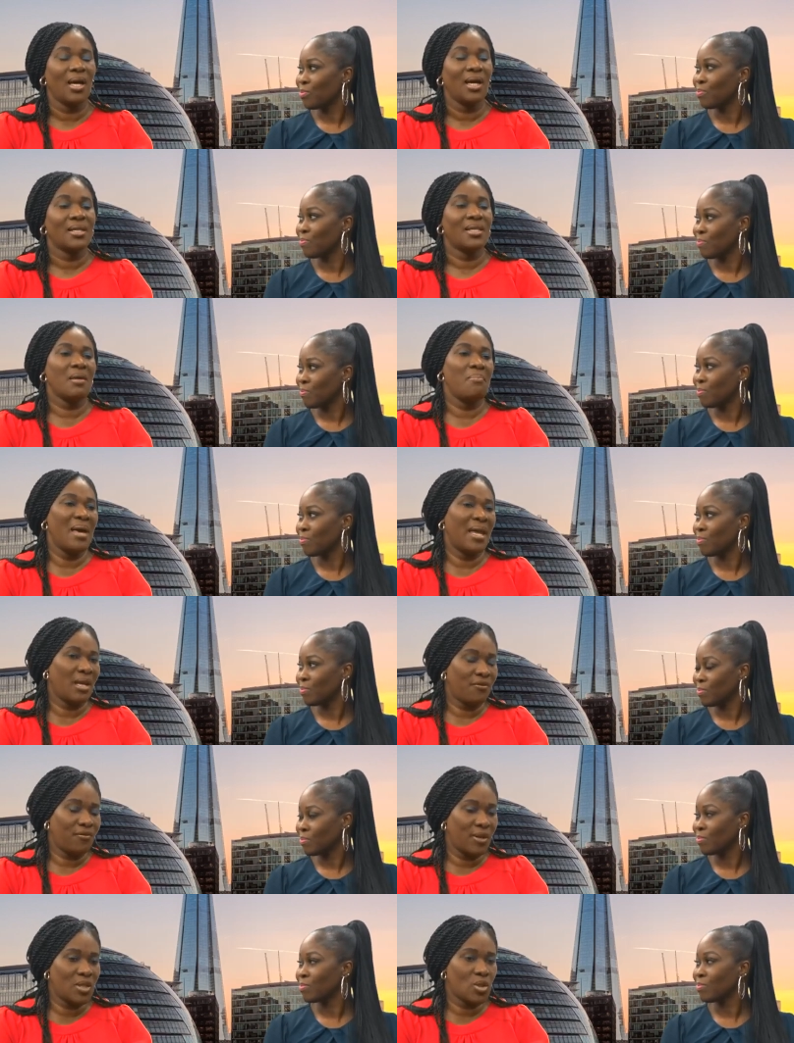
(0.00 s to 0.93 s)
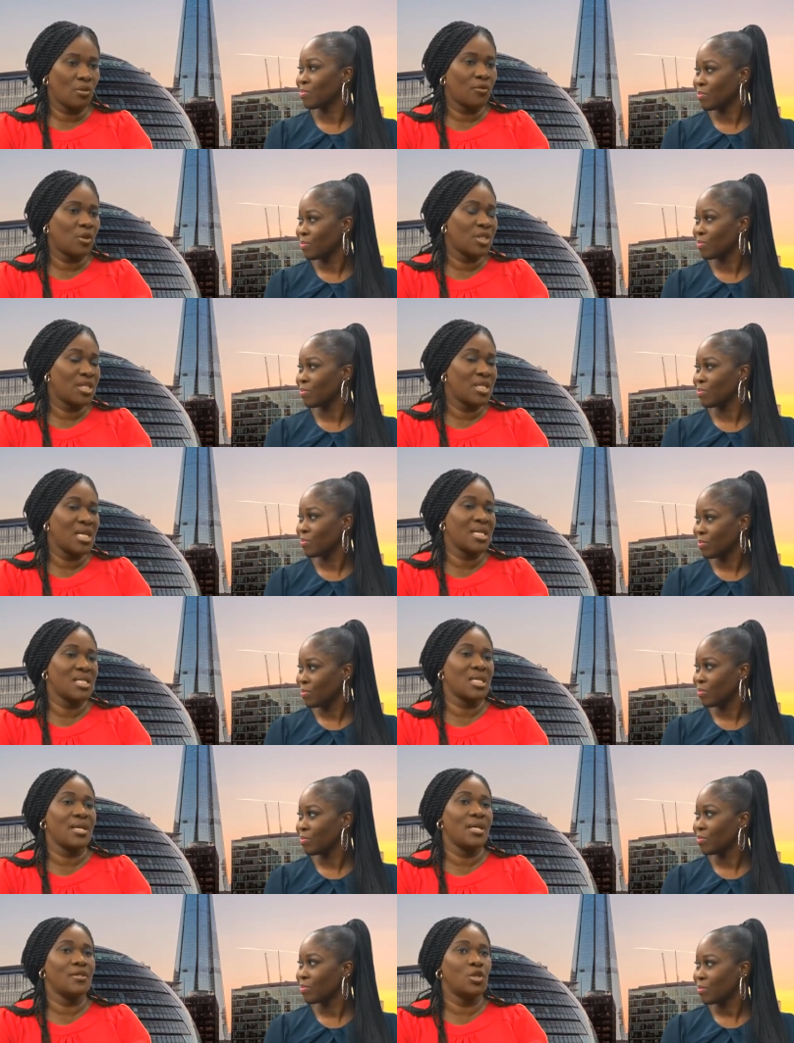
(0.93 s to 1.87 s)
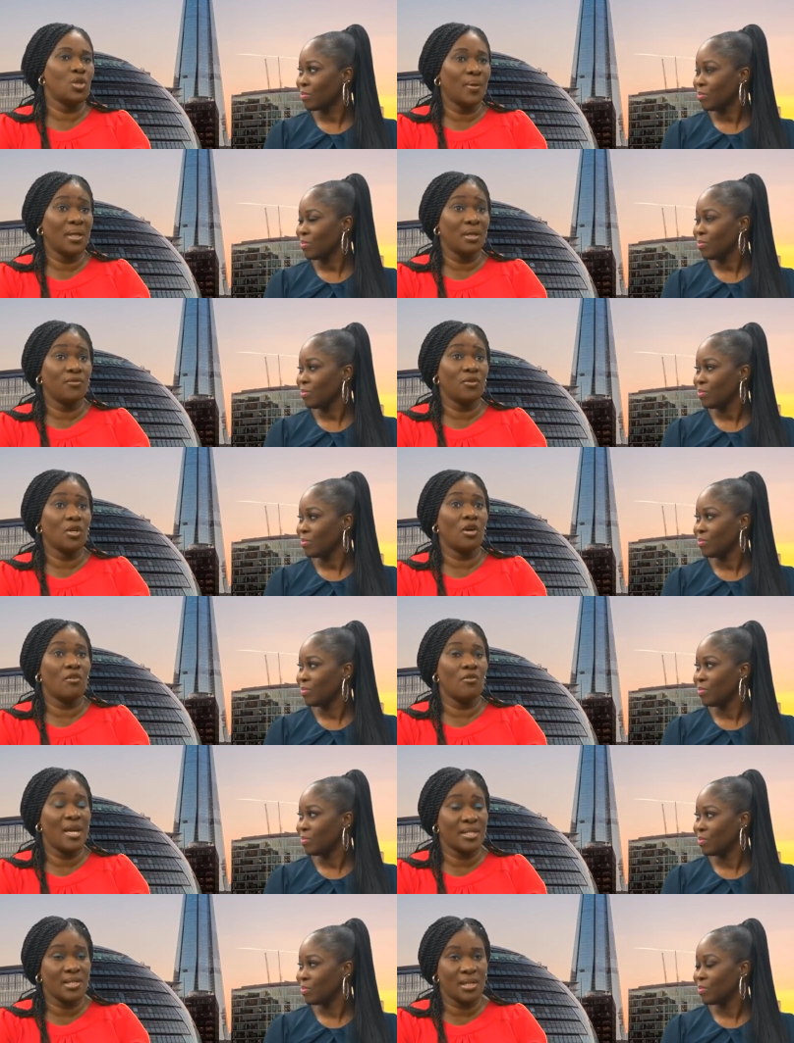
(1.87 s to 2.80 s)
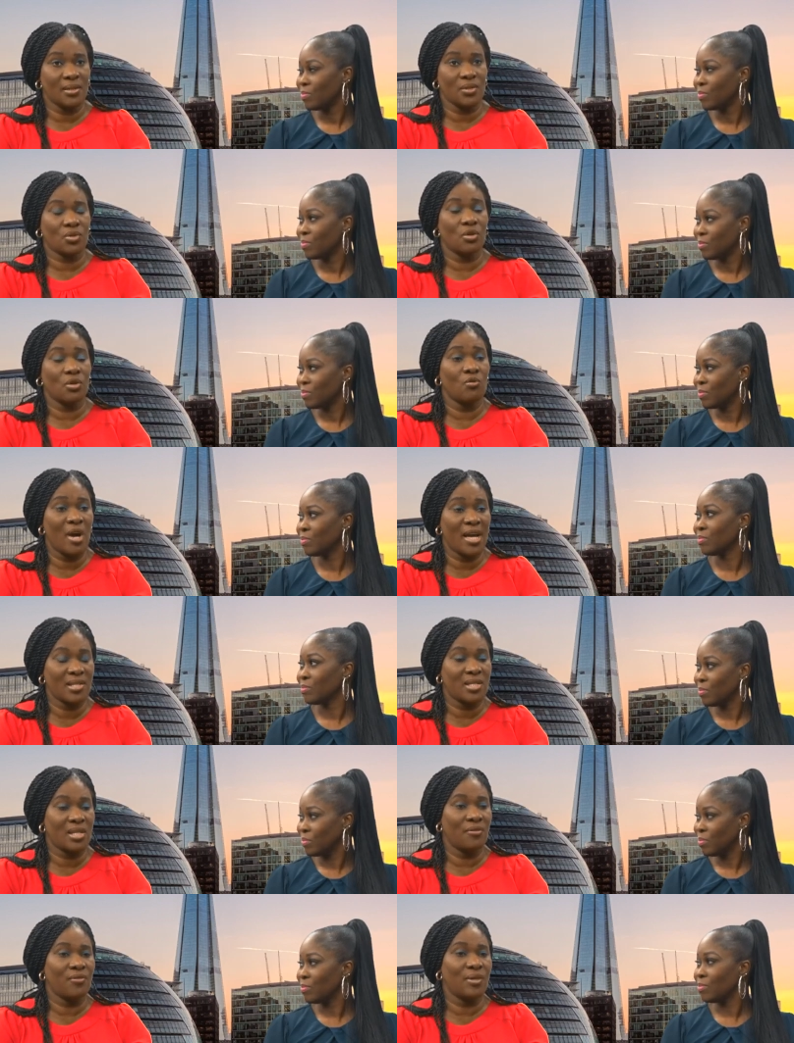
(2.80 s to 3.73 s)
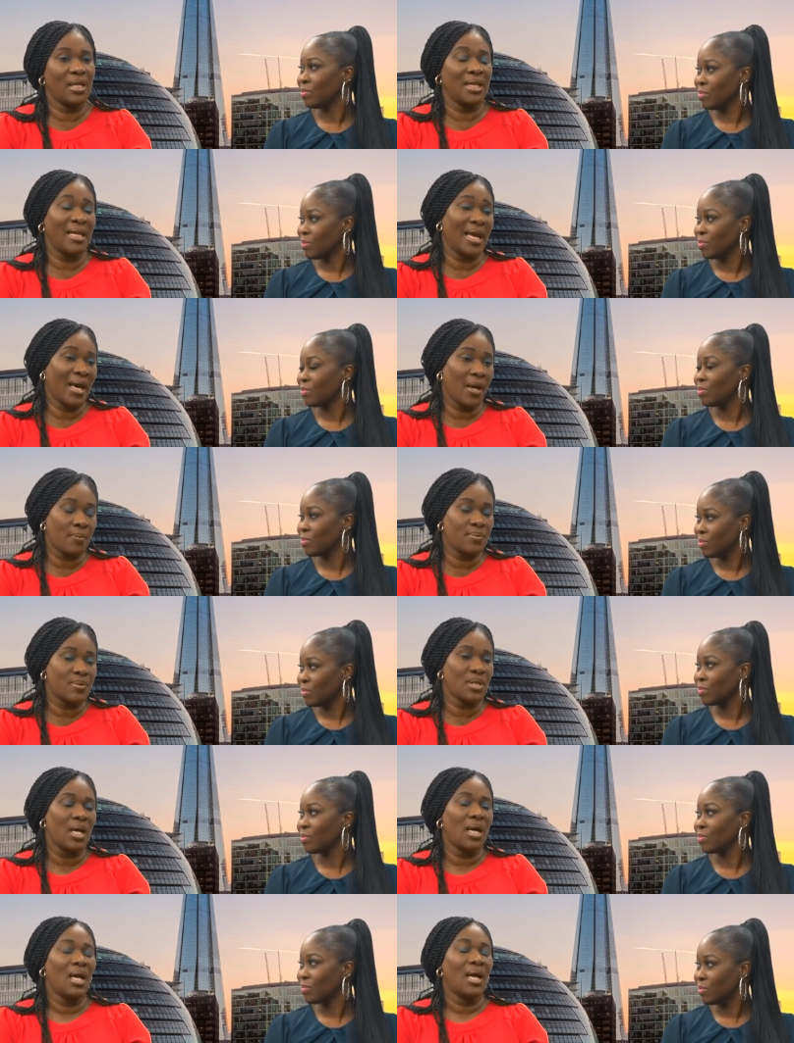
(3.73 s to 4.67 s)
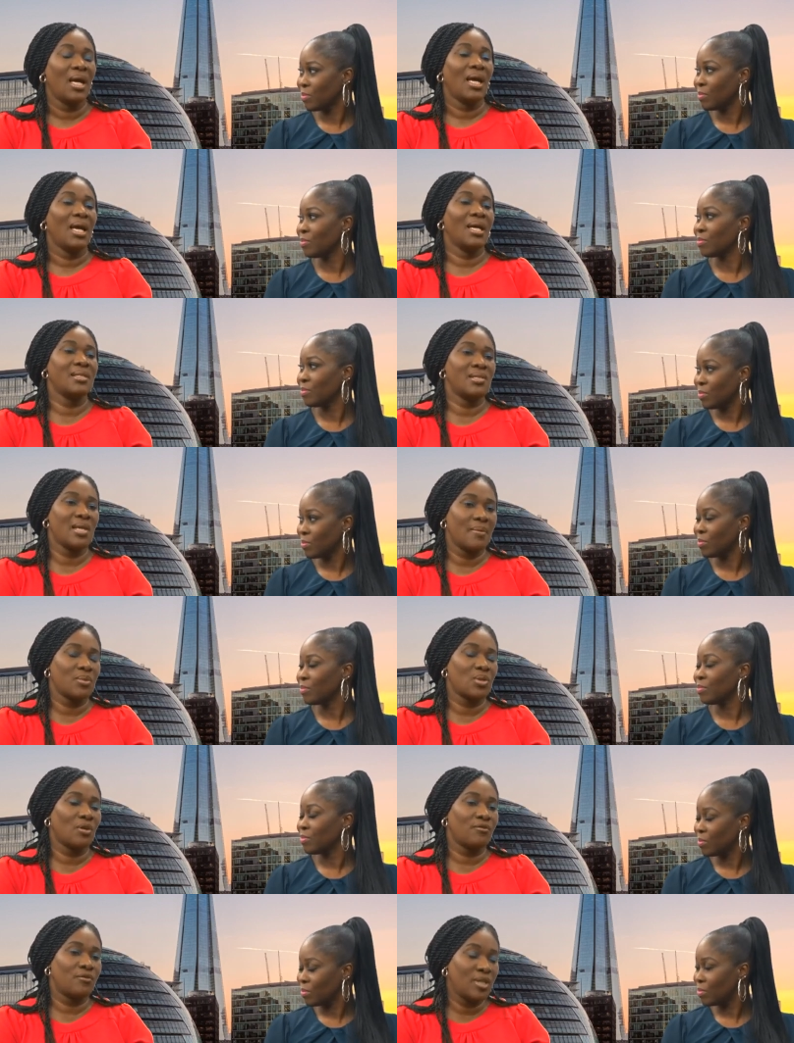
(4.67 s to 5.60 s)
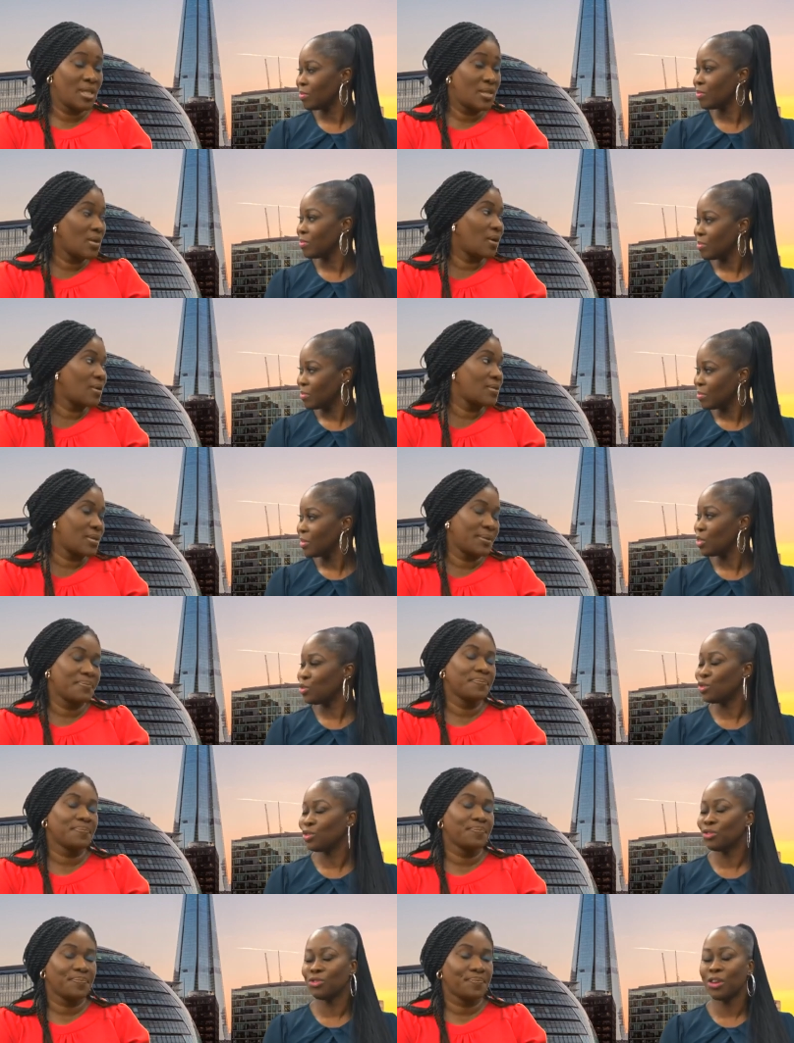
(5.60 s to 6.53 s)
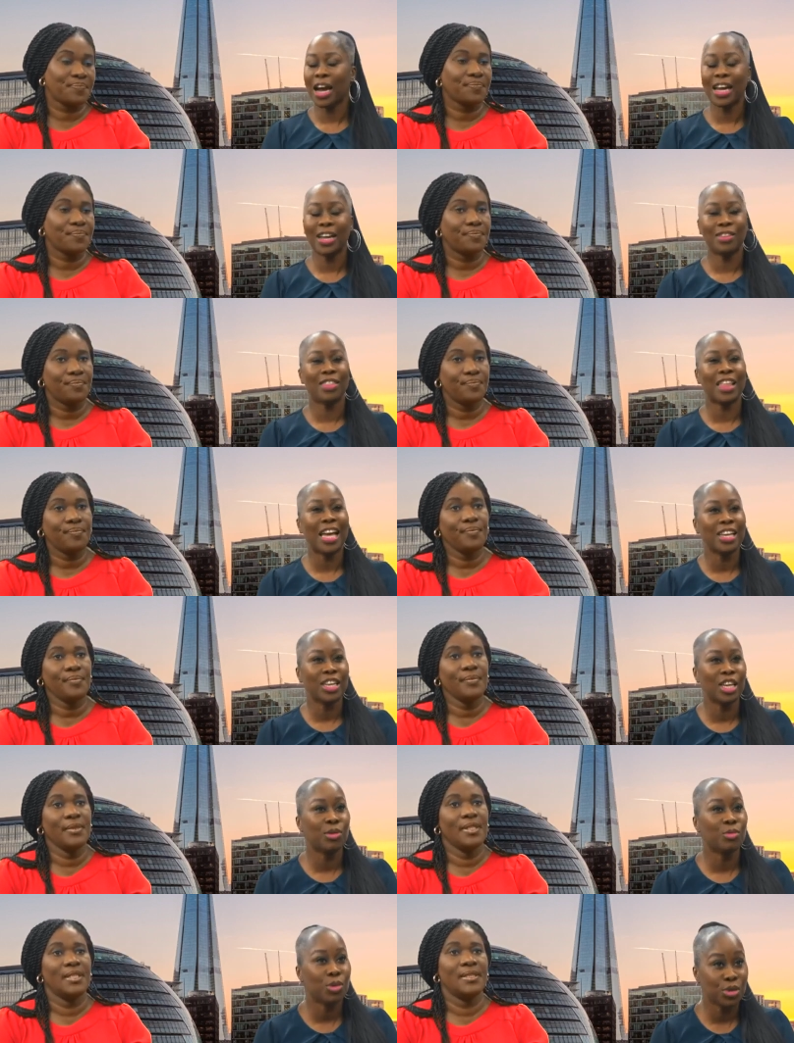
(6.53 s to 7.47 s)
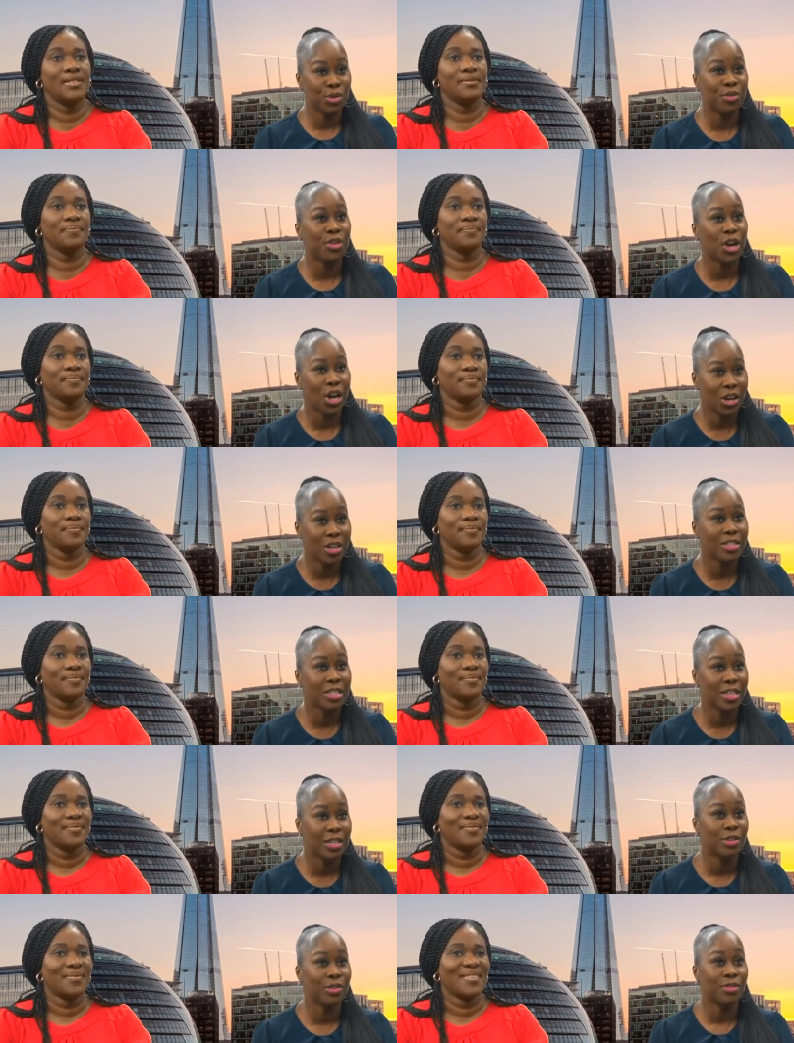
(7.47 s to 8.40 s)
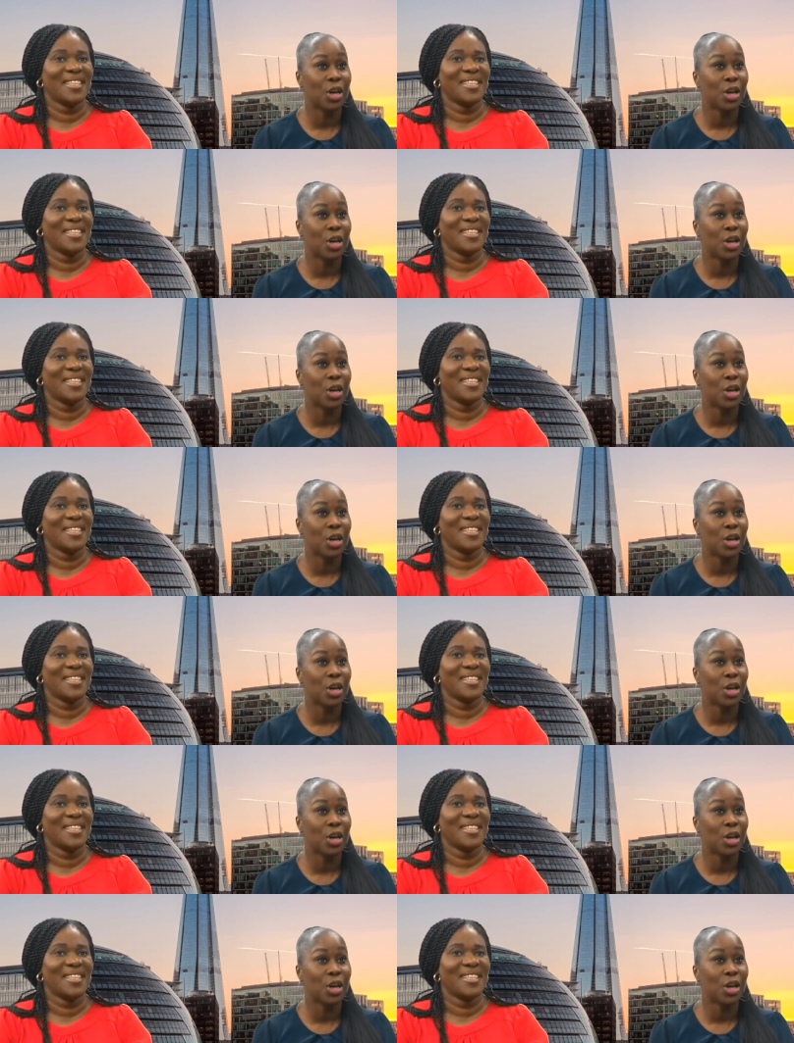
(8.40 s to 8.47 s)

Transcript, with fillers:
Speaker 1: the benefits of all the things that you're doing if you're not resting. So rest definitely helps in terms of
Speaker 2: detoxing. Great, thank you. Well, mm. you've heard it. You've